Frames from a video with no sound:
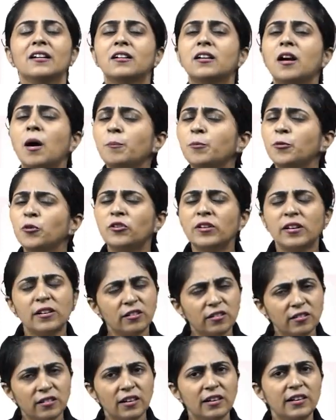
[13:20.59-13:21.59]

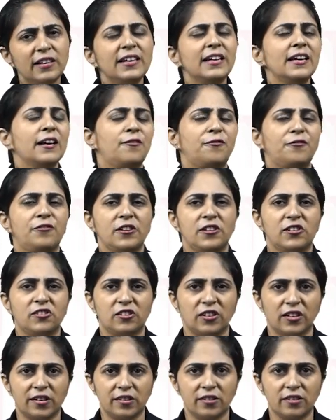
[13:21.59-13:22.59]
computationally
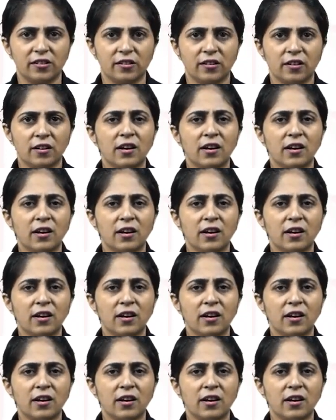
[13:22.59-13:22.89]
efficient.